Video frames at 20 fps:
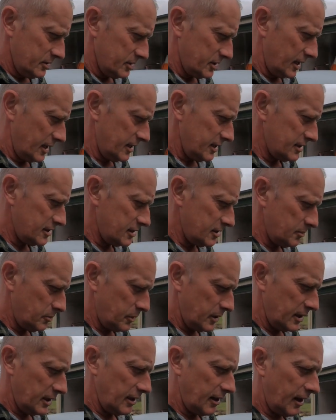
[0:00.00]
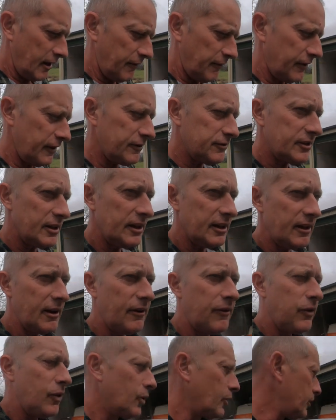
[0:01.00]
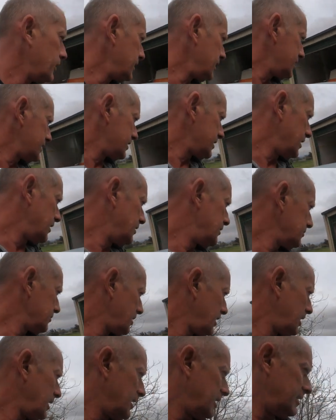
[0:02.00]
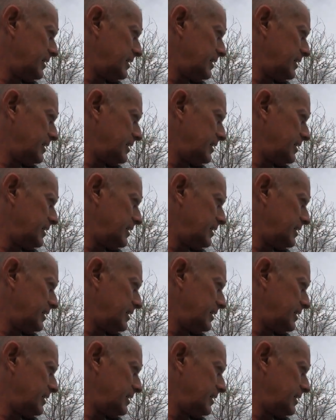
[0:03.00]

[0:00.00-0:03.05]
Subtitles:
So this would be 54 years old,